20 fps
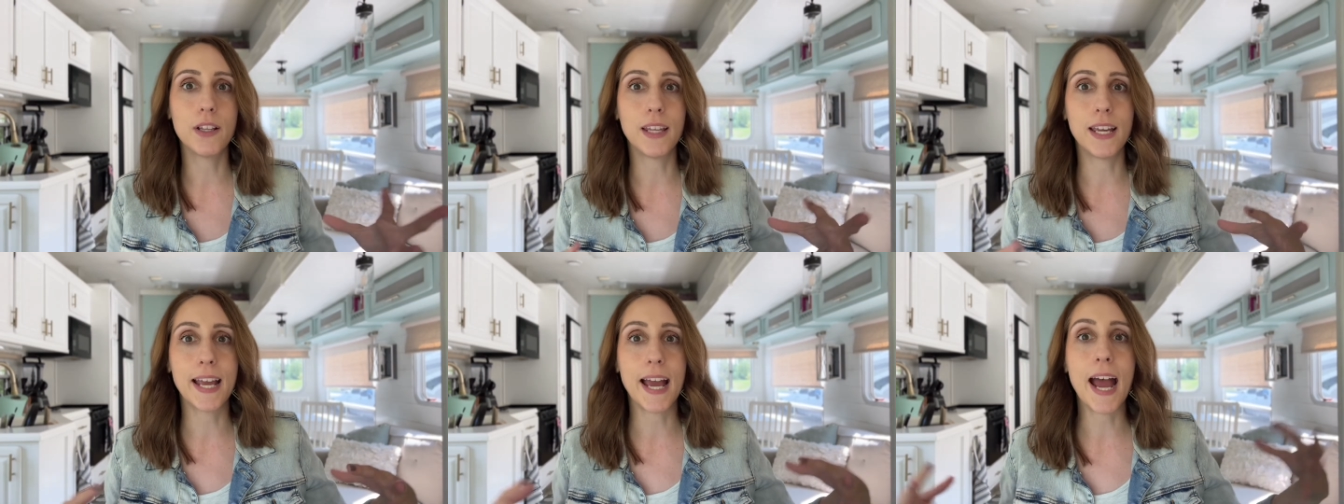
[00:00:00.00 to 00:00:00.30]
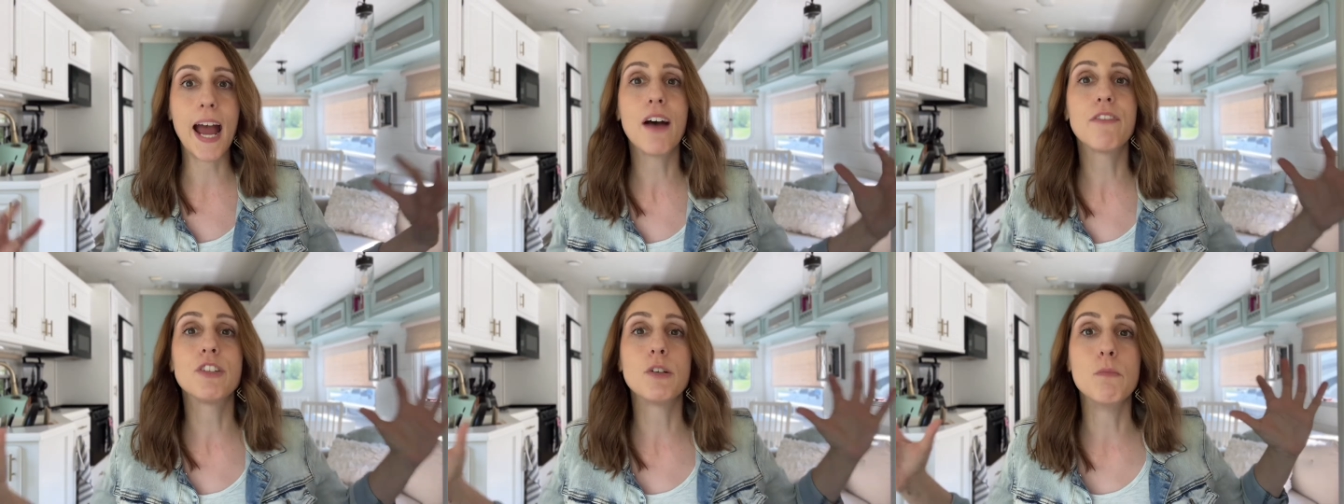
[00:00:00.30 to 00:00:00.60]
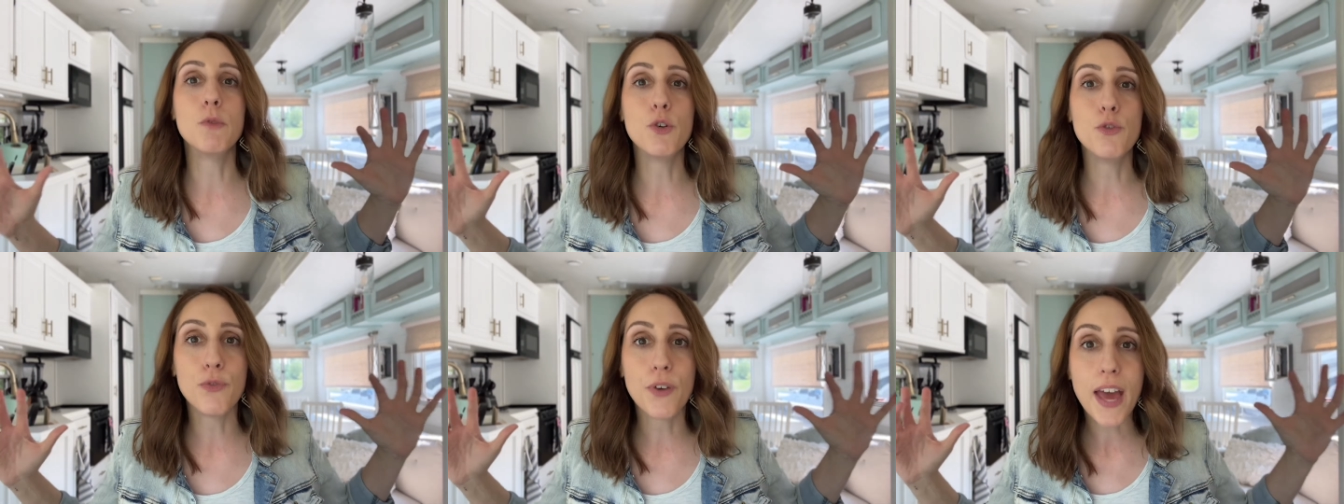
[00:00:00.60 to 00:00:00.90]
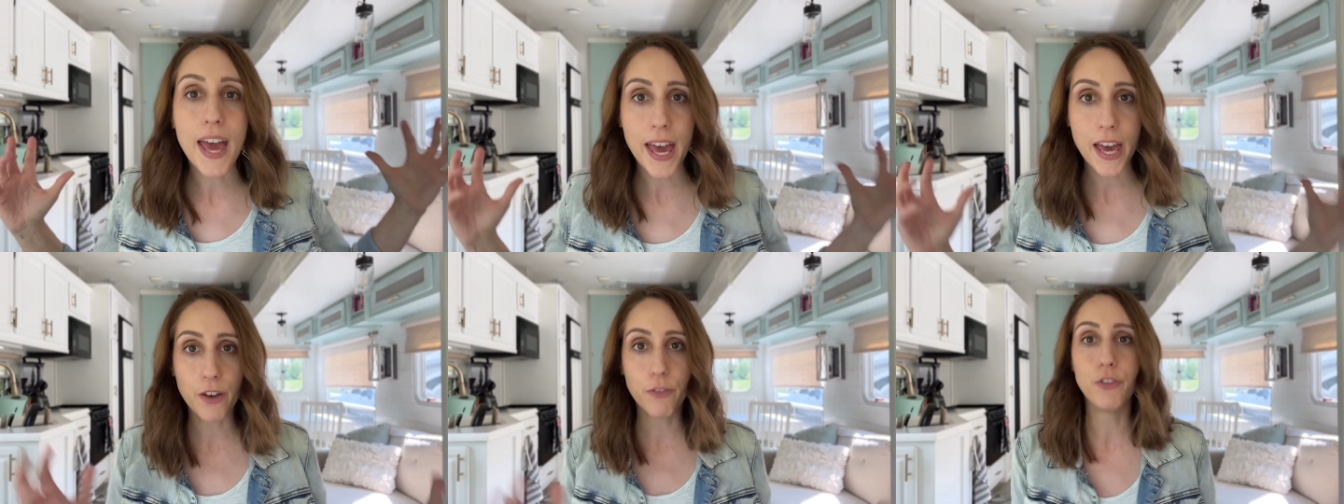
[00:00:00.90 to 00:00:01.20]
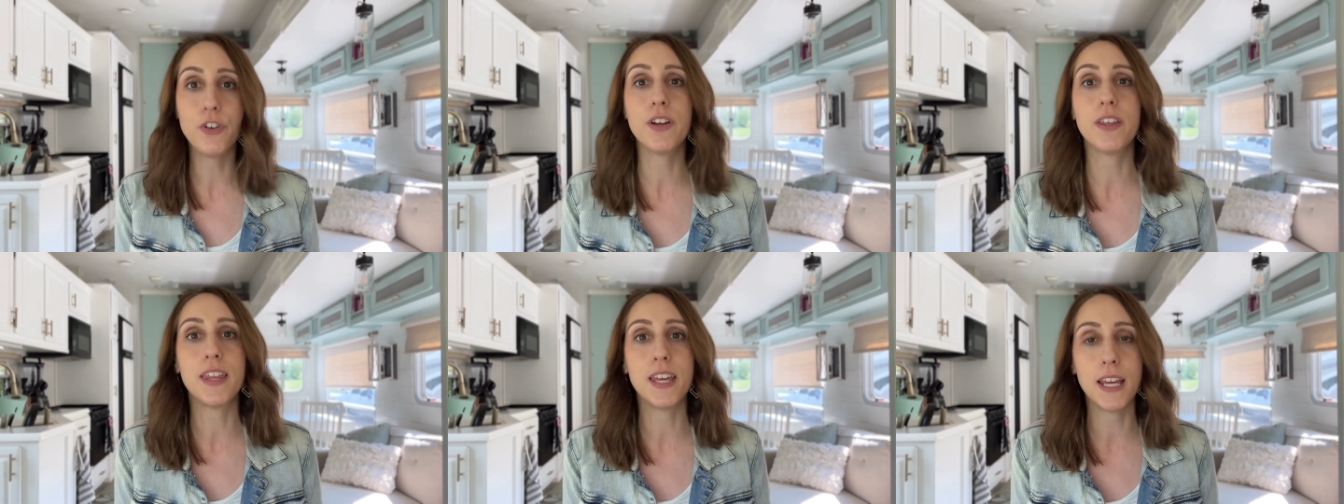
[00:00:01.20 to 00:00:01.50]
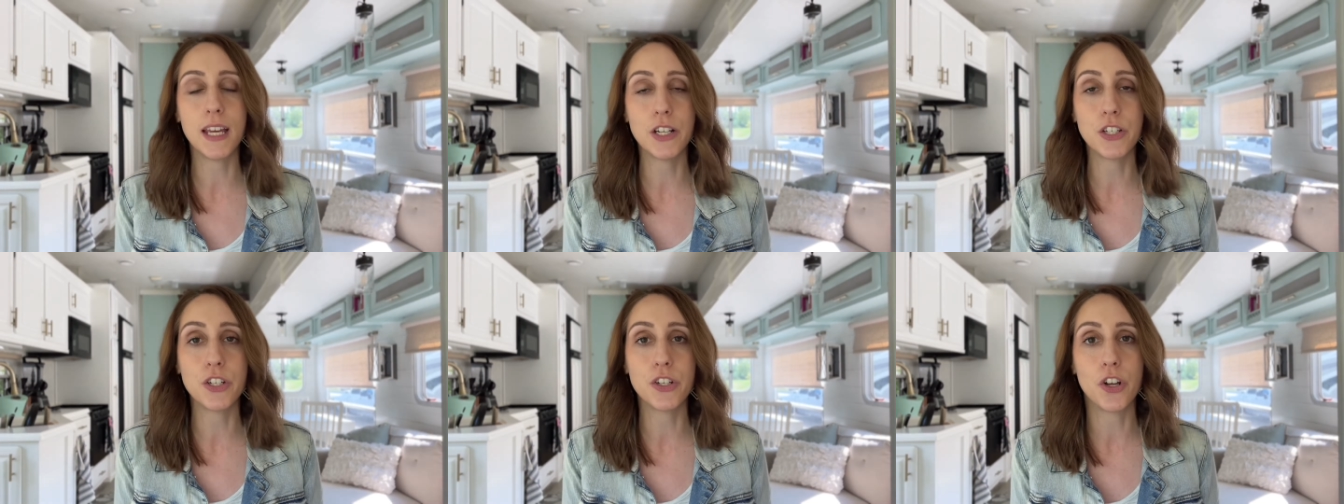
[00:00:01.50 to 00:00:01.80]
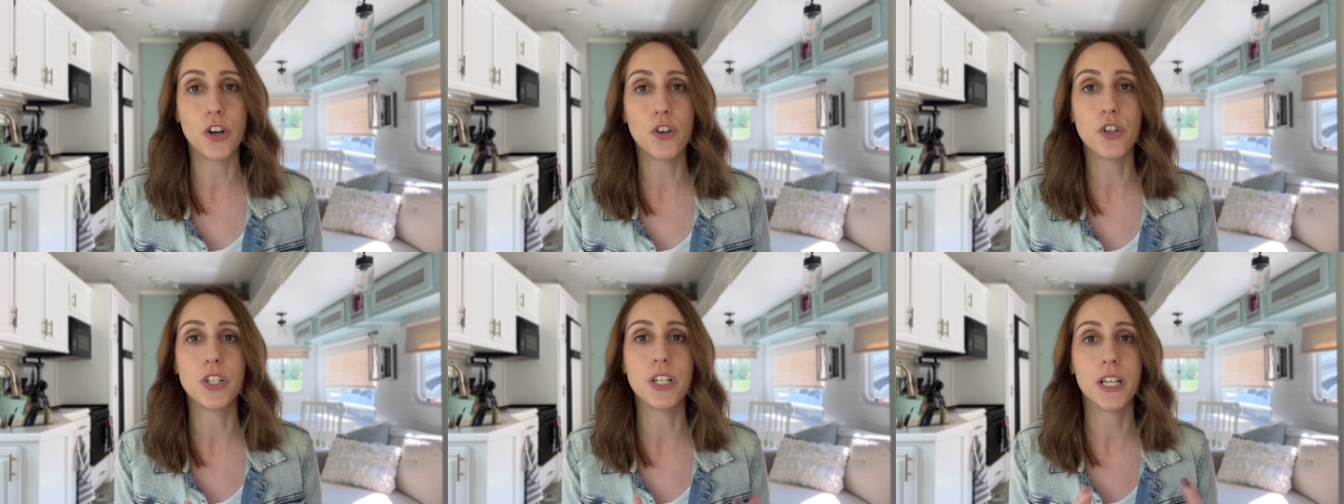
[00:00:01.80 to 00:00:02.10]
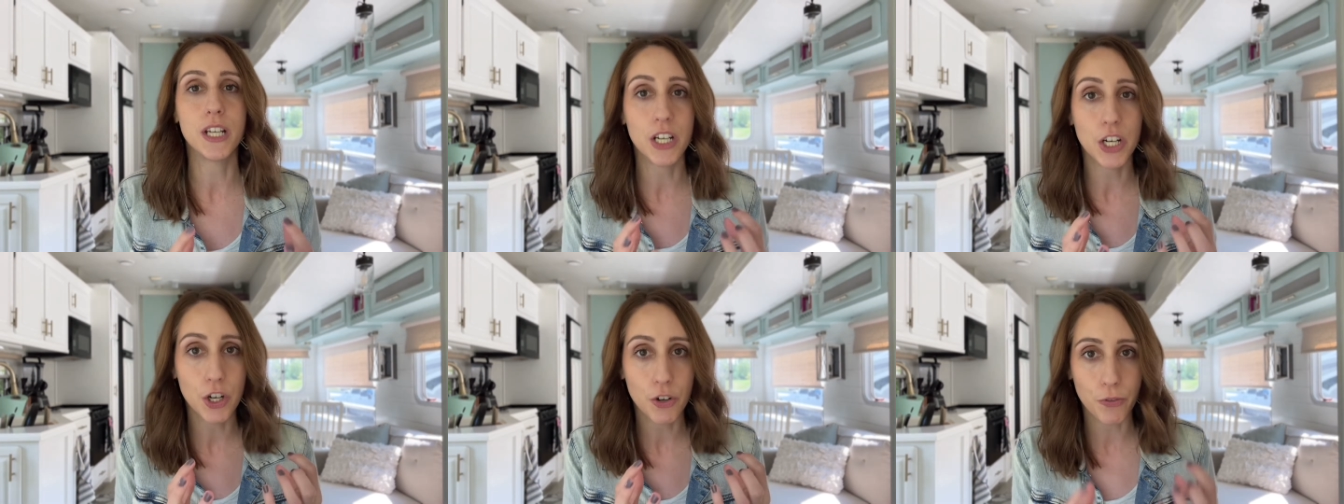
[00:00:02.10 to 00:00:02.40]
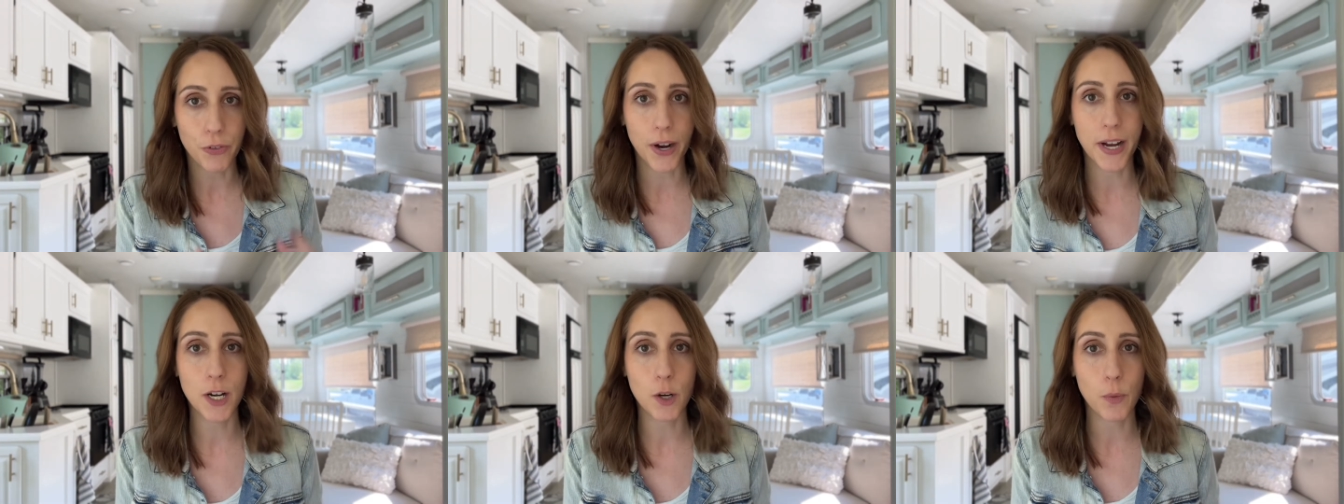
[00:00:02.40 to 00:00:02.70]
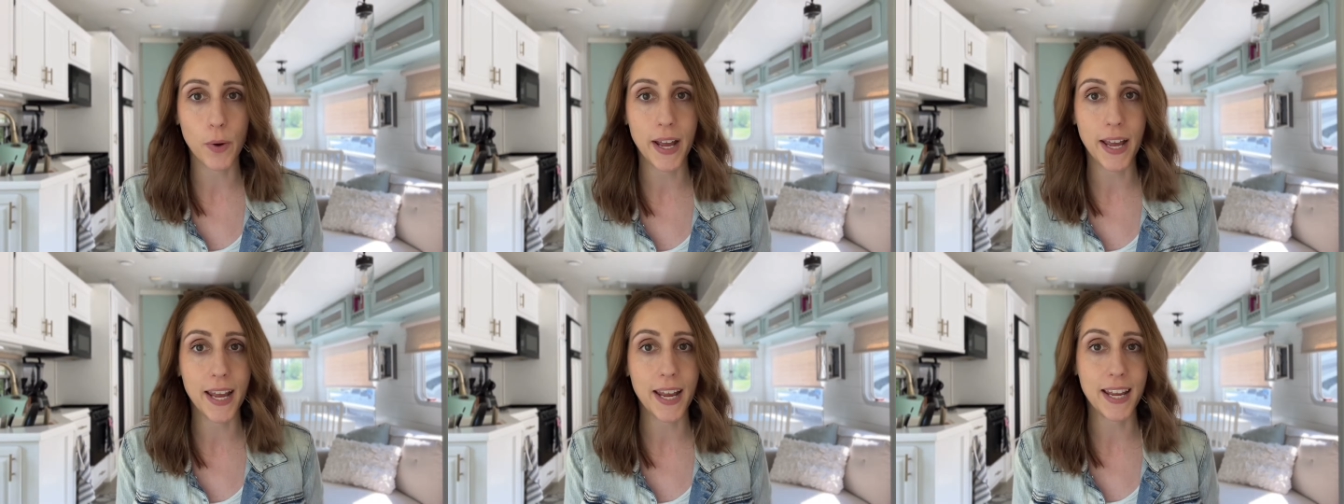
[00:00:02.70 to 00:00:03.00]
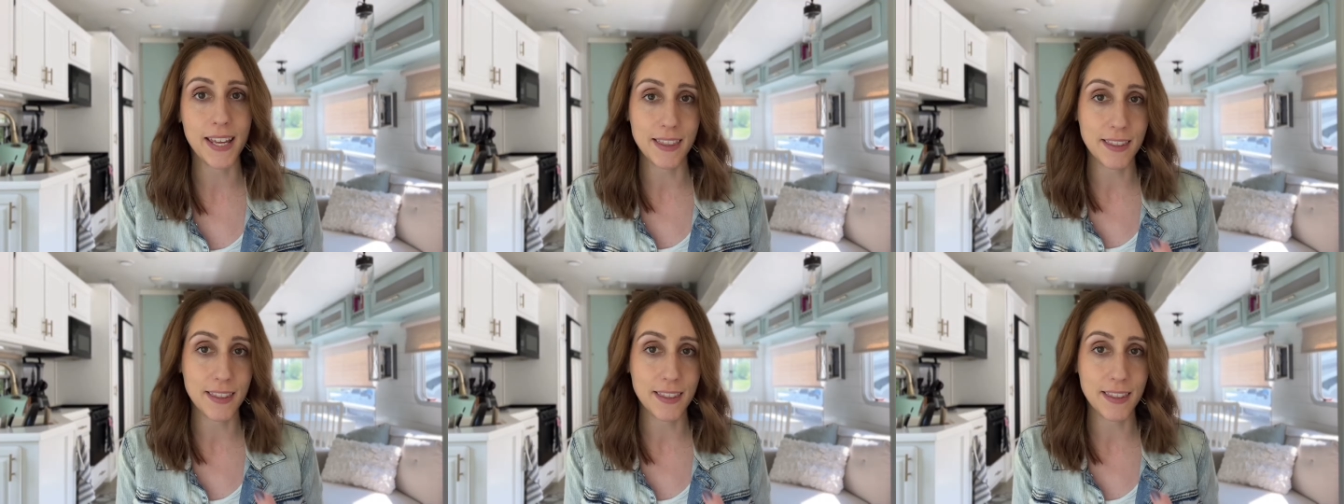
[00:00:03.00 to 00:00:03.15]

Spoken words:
like I have to move everything into Notion right away.